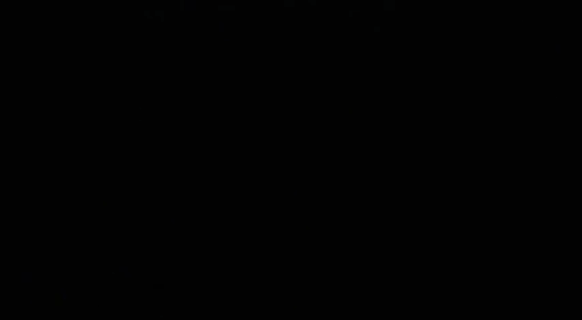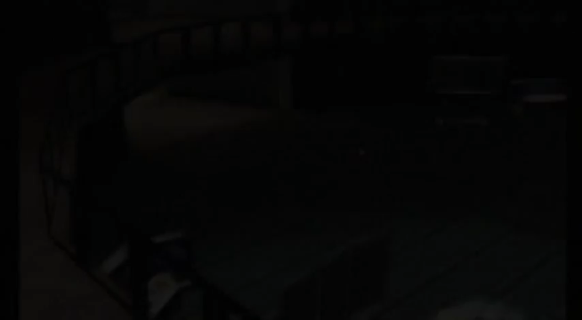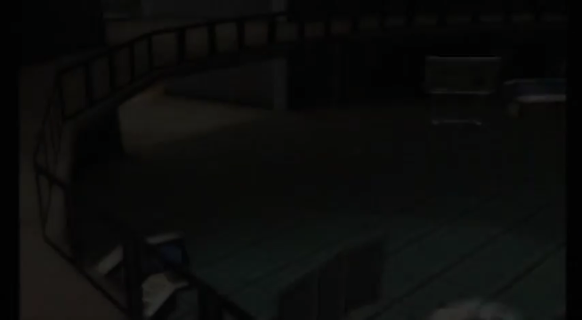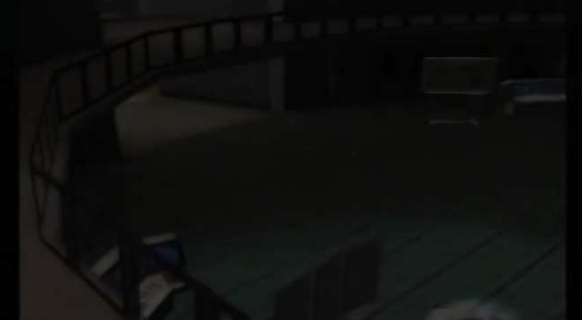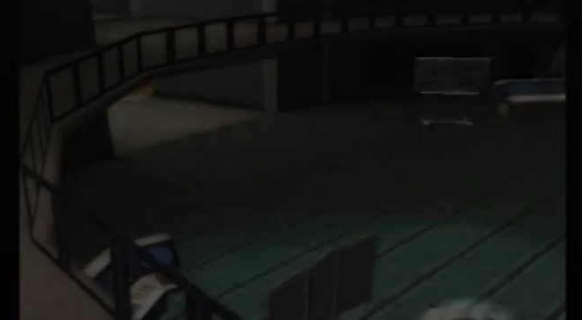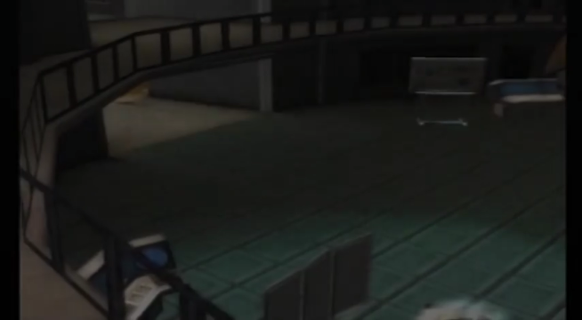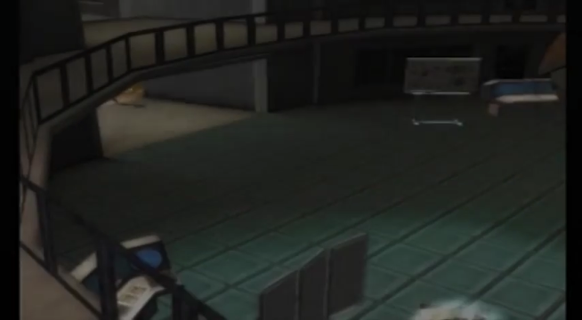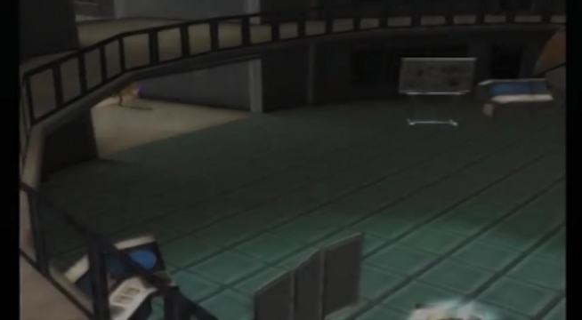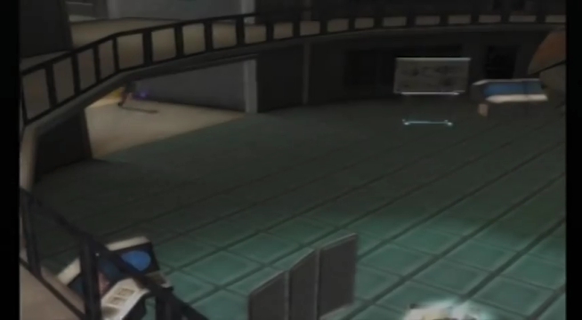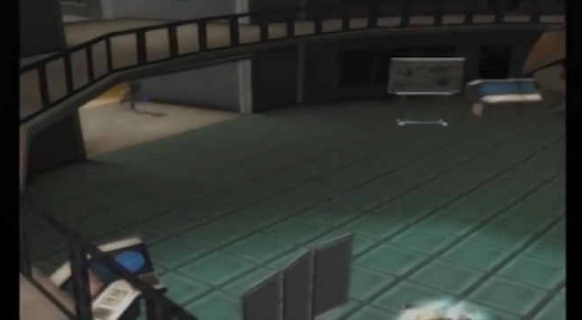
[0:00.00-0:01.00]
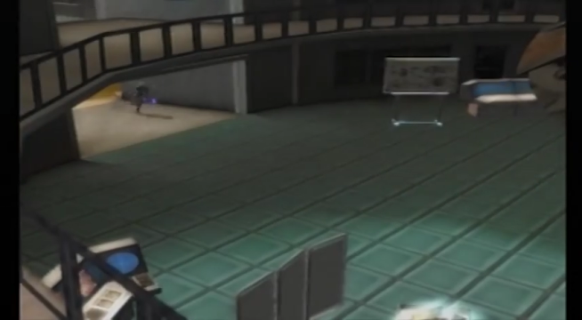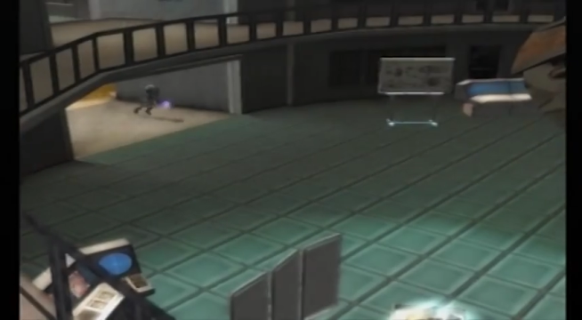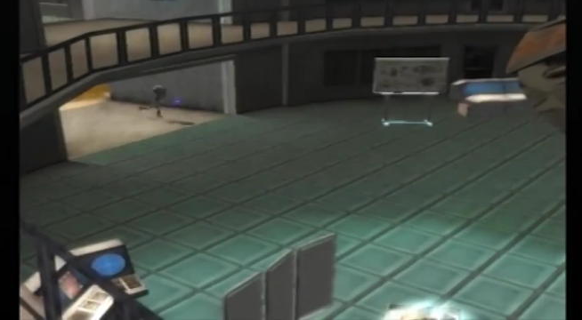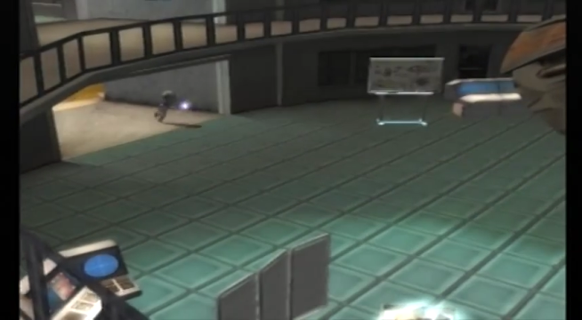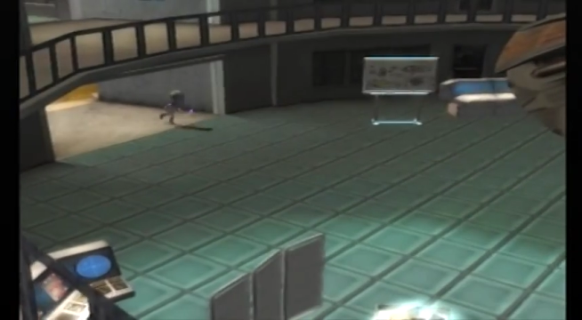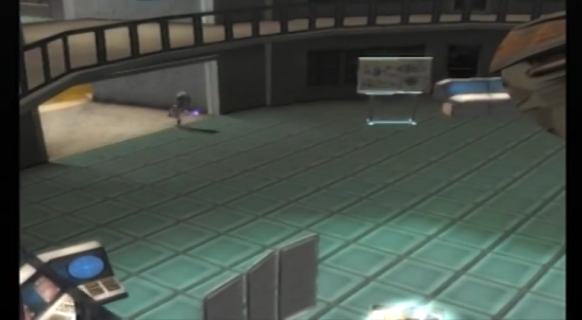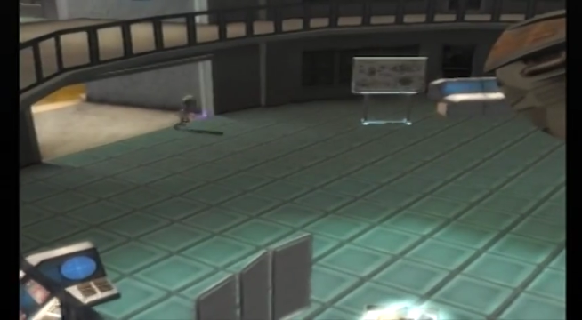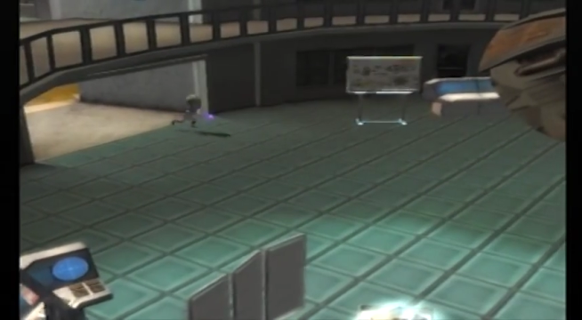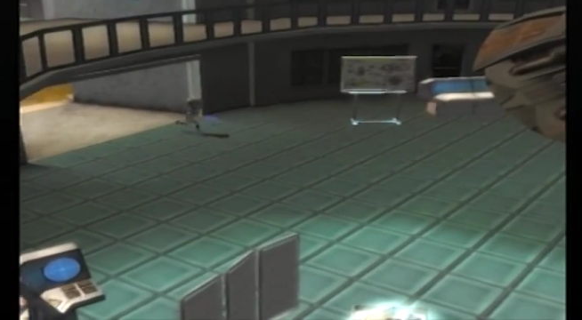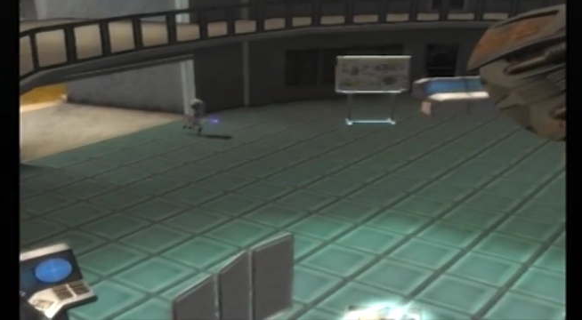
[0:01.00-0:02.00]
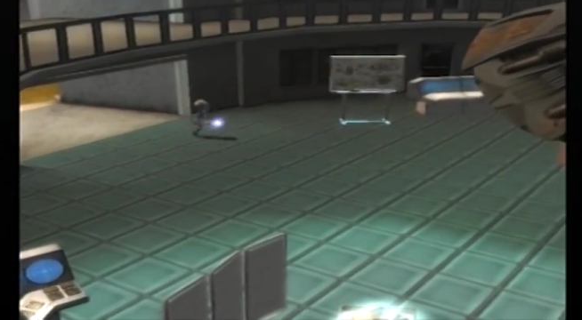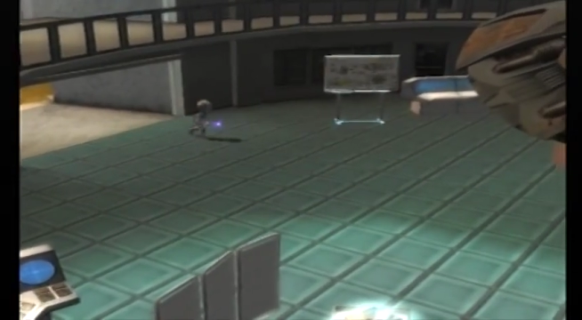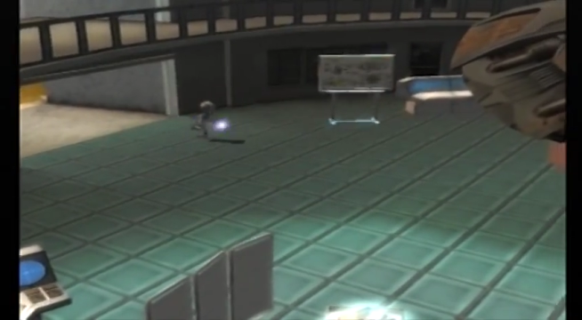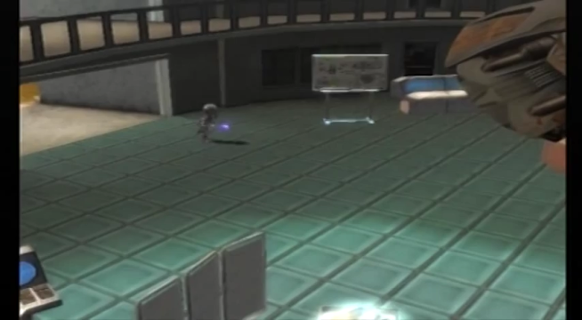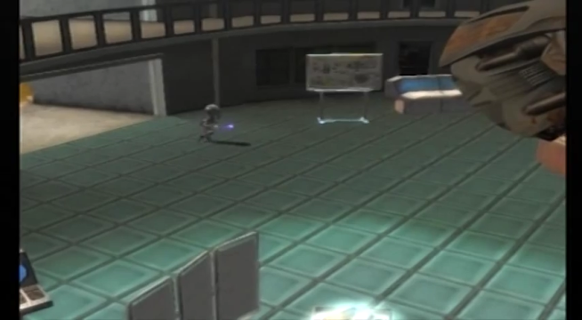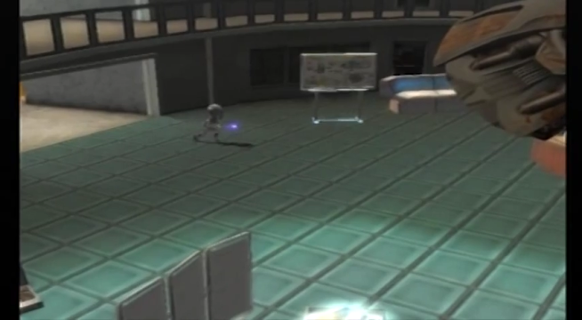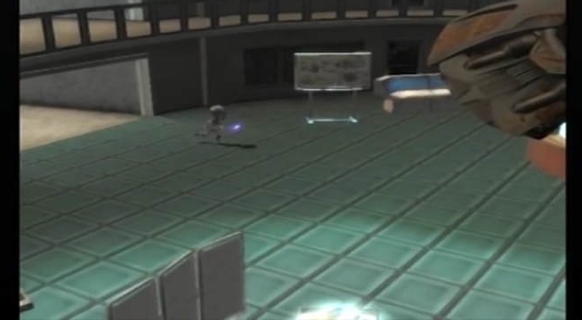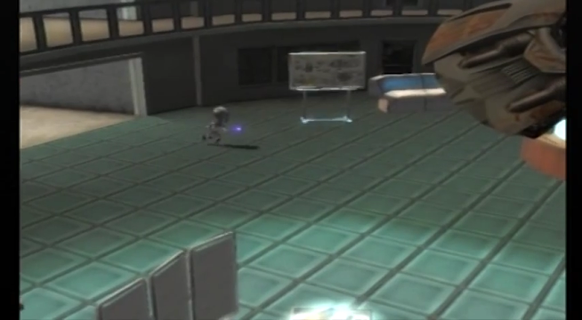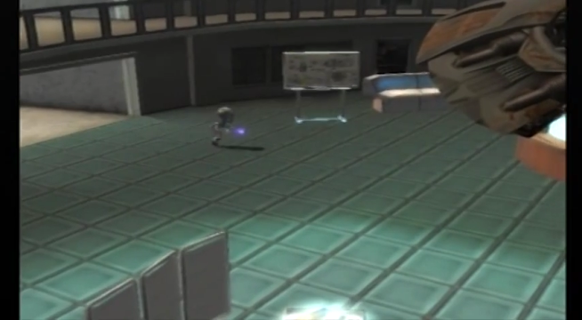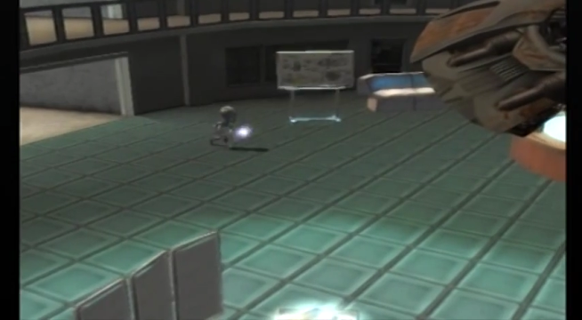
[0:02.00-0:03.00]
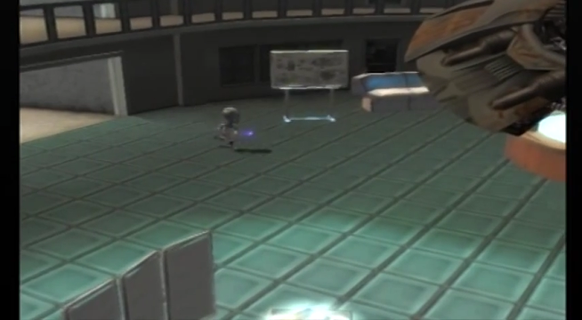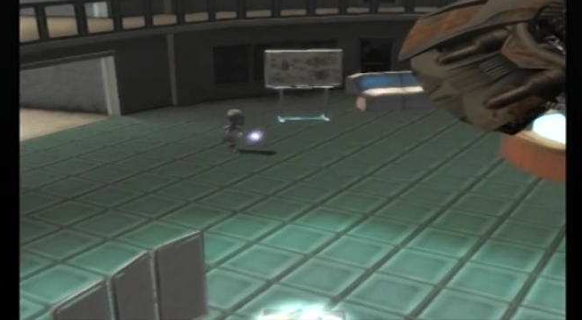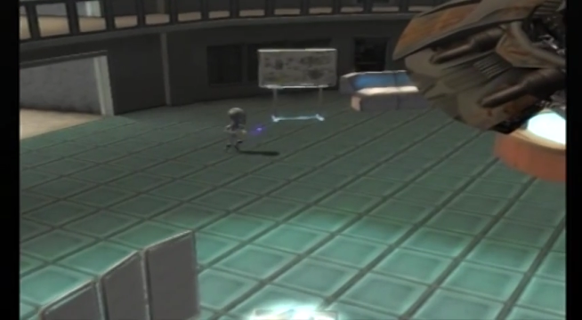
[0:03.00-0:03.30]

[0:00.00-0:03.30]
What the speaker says: (no speaker visible)